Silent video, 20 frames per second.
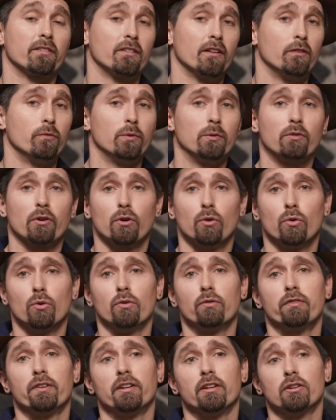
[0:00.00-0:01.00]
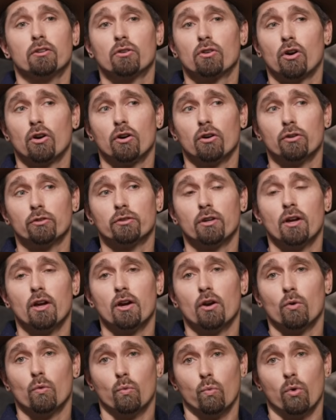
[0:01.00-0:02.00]
itself, we've got a whole video called
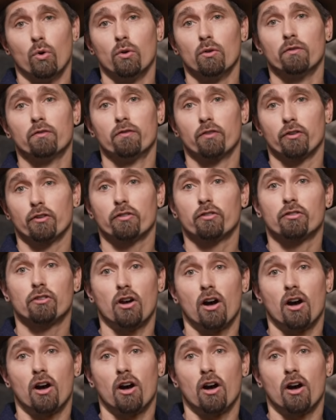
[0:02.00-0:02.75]
Wool versus